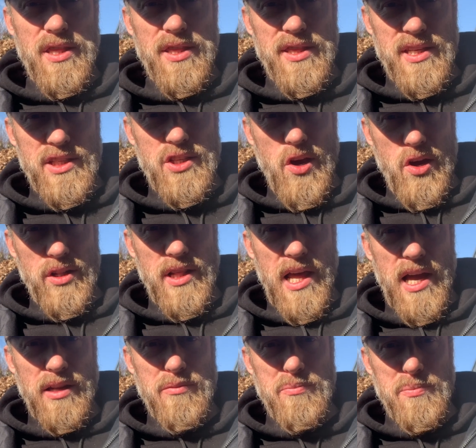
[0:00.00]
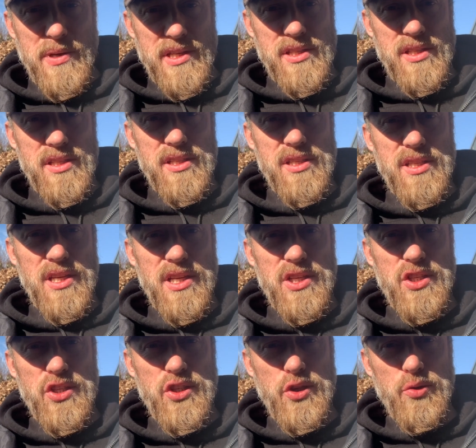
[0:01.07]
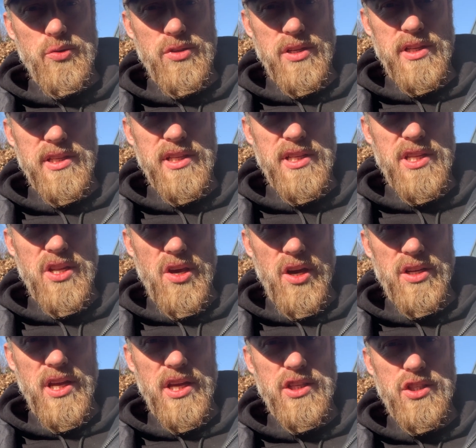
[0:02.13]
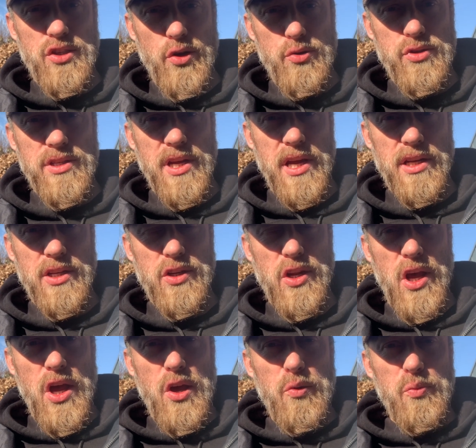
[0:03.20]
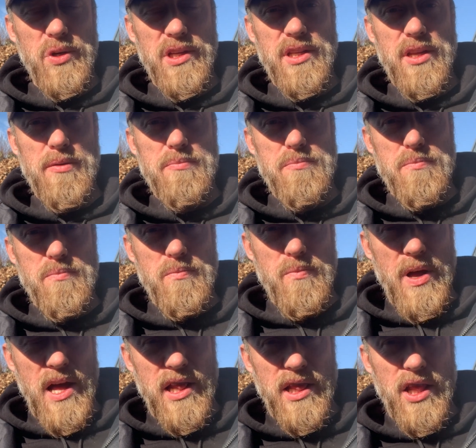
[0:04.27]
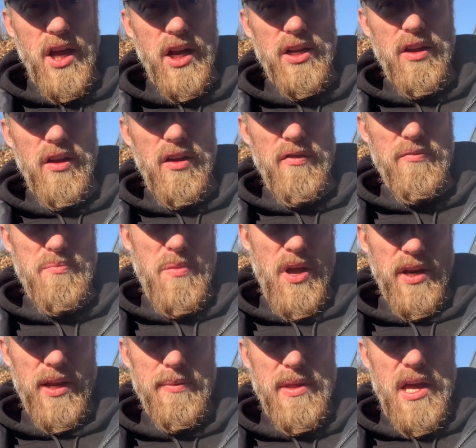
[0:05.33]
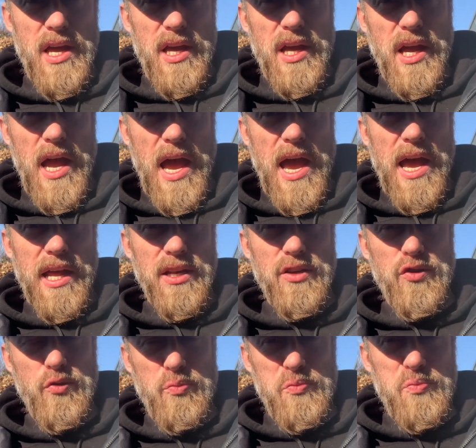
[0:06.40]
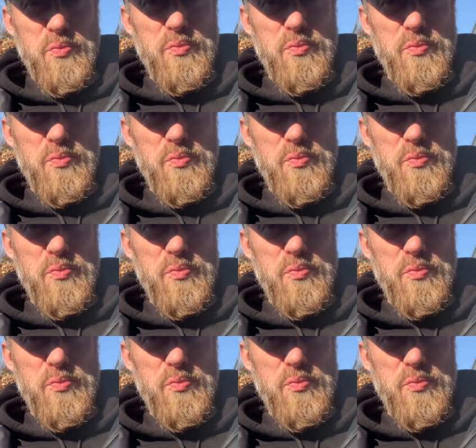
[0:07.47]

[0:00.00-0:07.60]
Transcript: This online business is usually not associated with a lot of money, and you